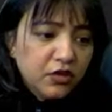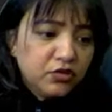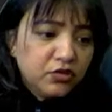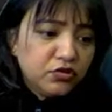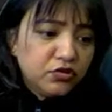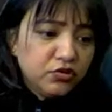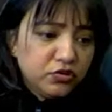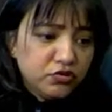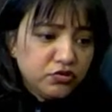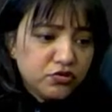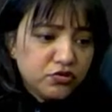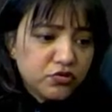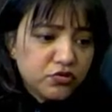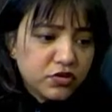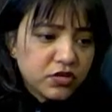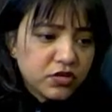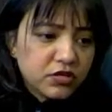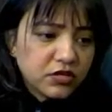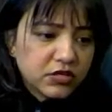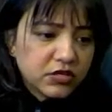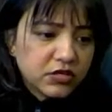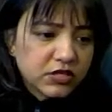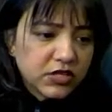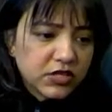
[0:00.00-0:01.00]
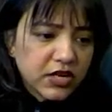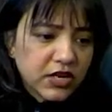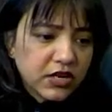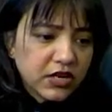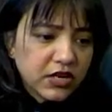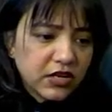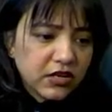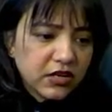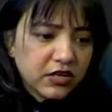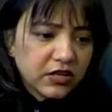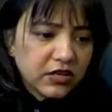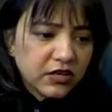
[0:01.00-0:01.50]
you can
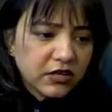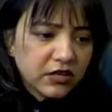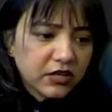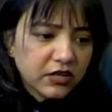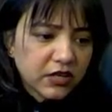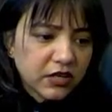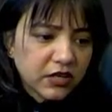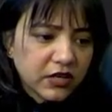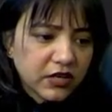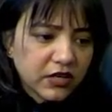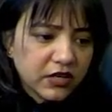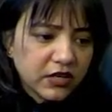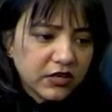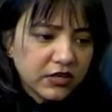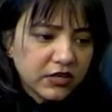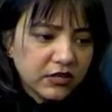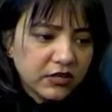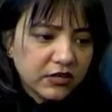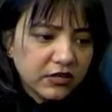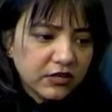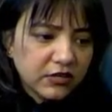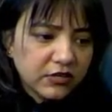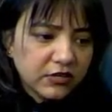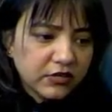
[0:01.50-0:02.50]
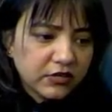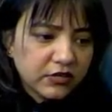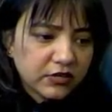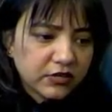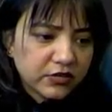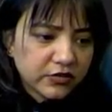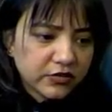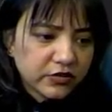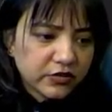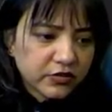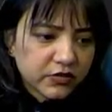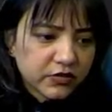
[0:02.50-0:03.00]
start a count,
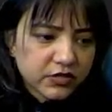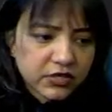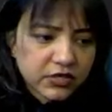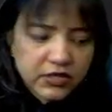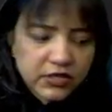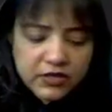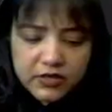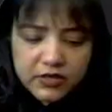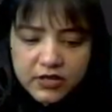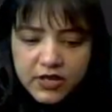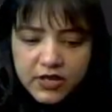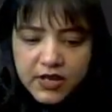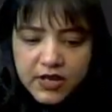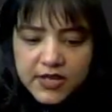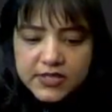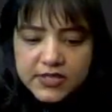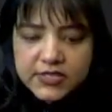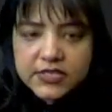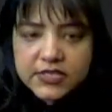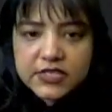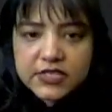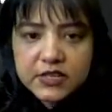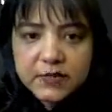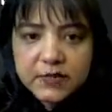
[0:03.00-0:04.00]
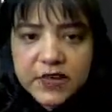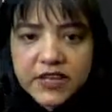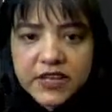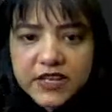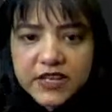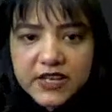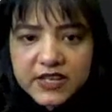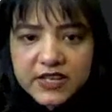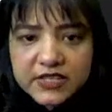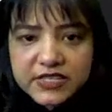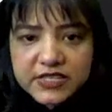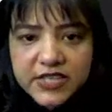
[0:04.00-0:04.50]
you see. Scissor mein
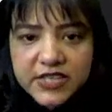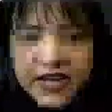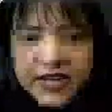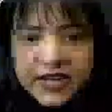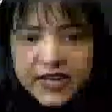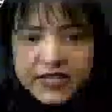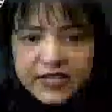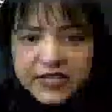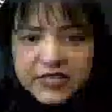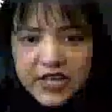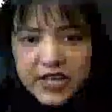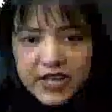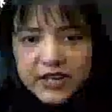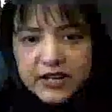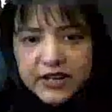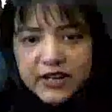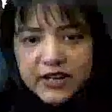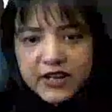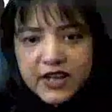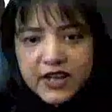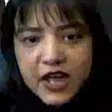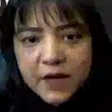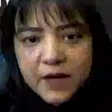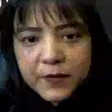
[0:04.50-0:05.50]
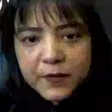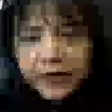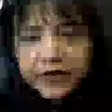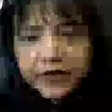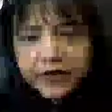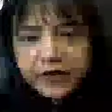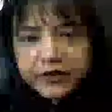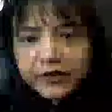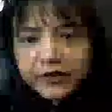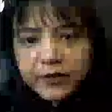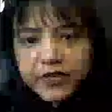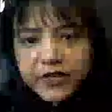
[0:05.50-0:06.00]
CIS aa raha hai na yahan
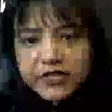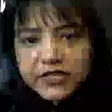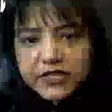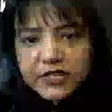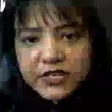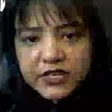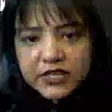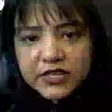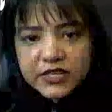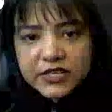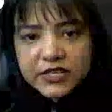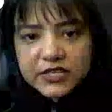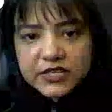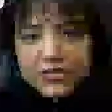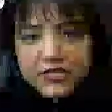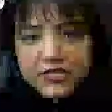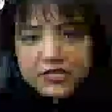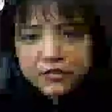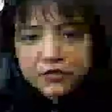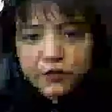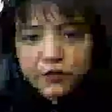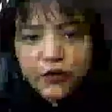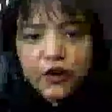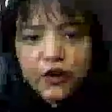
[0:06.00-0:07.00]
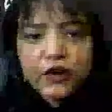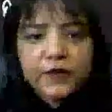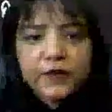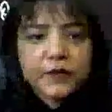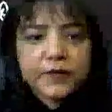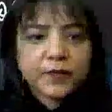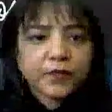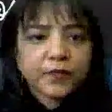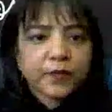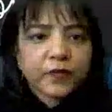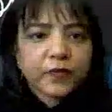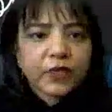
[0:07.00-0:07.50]
par. Basically, this is for
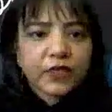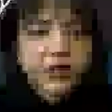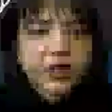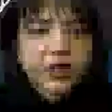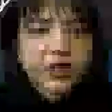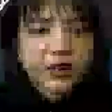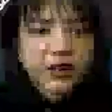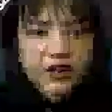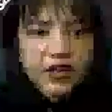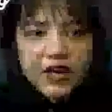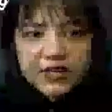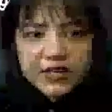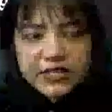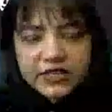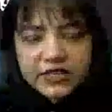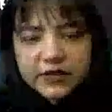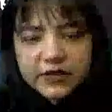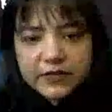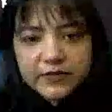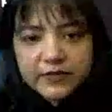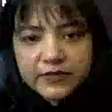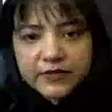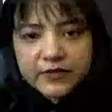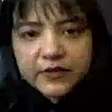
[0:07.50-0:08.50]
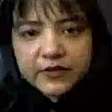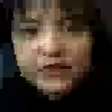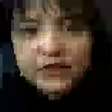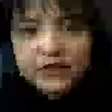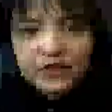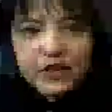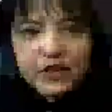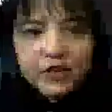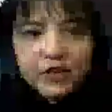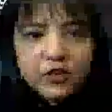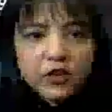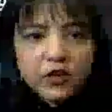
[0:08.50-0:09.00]
cutting.
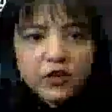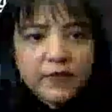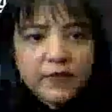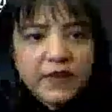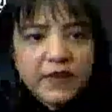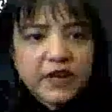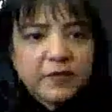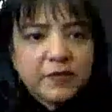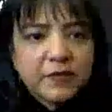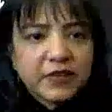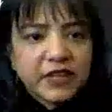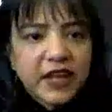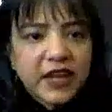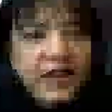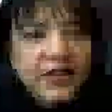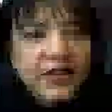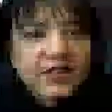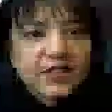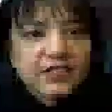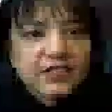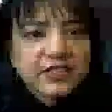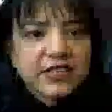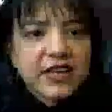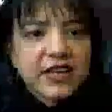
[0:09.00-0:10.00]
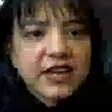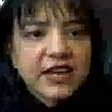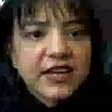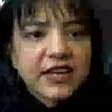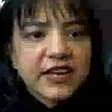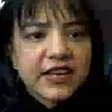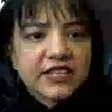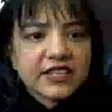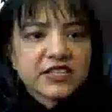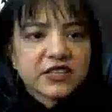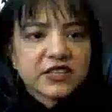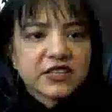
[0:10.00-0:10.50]
Okay, maine bataya
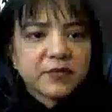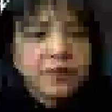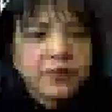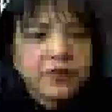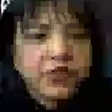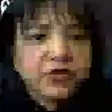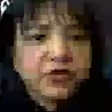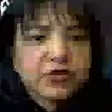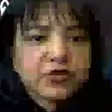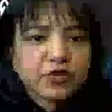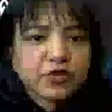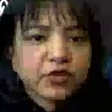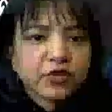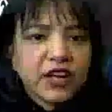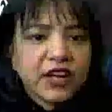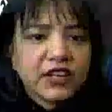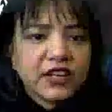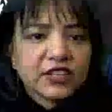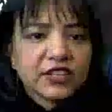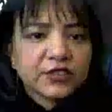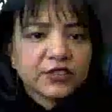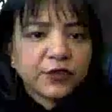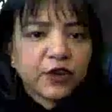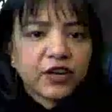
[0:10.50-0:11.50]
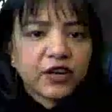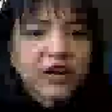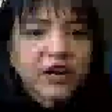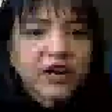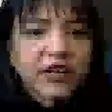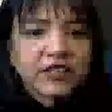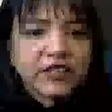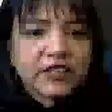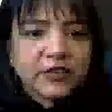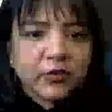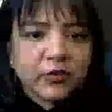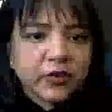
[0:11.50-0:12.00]
CIS jab bhi use hota hai, it is for
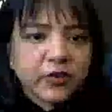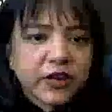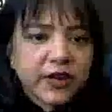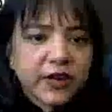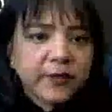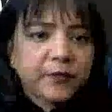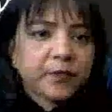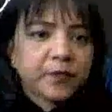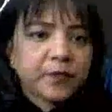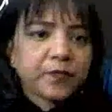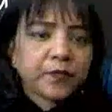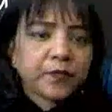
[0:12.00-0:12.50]
cutting, okay?